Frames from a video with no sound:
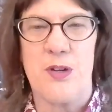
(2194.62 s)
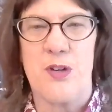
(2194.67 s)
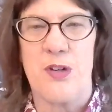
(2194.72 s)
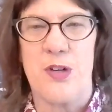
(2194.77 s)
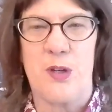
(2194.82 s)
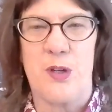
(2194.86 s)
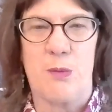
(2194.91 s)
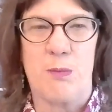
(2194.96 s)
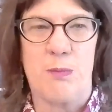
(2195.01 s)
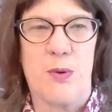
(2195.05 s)

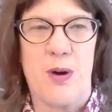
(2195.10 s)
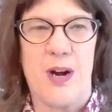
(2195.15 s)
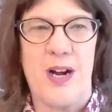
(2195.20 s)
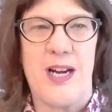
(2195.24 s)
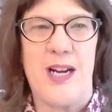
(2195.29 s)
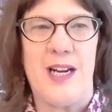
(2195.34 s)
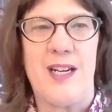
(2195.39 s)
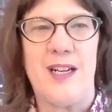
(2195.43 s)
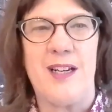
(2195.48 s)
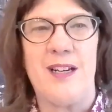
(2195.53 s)
entrepreneurial
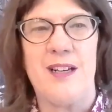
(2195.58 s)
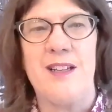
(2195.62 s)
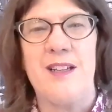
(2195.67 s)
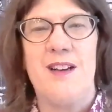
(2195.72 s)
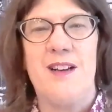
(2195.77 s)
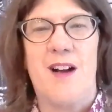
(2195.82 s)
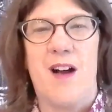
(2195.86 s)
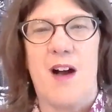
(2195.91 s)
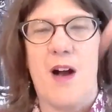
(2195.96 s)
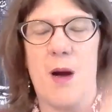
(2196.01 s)

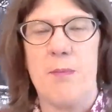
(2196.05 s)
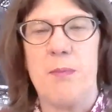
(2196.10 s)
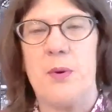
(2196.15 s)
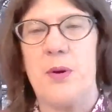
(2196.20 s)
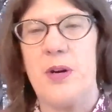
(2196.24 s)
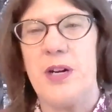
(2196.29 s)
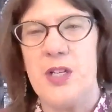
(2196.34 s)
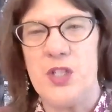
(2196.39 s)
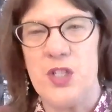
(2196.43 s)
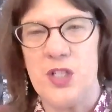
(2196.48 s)
brain,
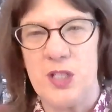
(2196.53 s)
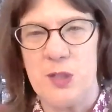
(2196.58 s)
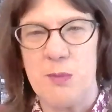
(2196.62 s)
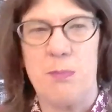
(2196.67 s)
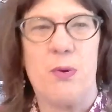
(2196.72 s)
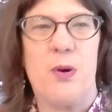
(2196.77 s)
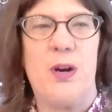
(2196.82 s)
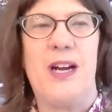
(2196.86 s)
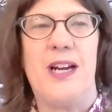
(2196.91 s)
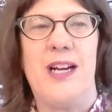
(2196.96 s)

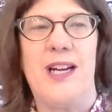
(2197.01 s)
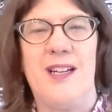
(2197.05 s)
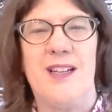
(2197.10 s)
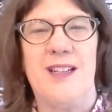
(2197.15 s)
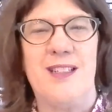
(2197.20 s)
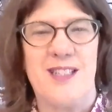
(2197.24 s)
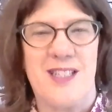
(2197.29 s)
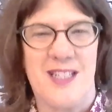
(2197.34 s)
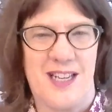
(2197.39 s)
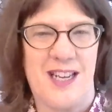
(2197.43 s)
operations
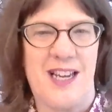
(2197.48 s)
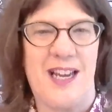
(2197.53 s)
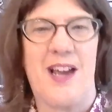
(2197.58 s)
brain